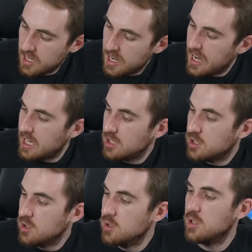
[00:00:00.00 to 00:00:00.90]
I
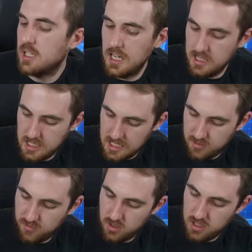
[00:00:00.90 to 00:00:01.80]
do get, as
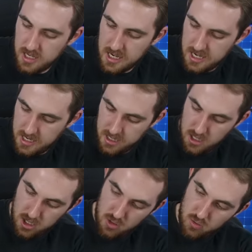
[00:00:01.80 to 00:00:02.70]
for I
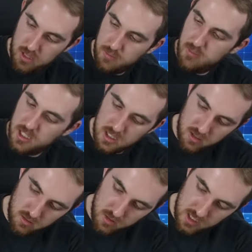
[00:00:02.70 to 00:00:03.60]
O, well, let's
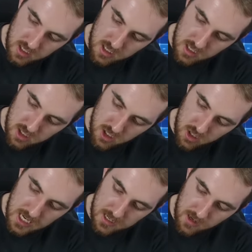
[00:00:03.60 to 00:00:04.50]
quickly, so you
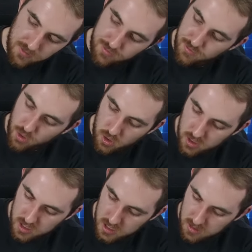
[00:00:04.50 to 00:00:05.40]
get
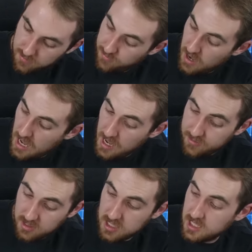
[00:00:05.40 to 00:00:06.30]
four,
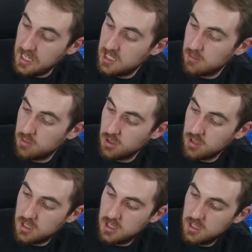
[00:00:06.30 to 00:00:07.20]
five SATA
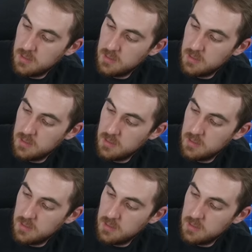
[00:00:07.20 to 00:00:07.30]
ports,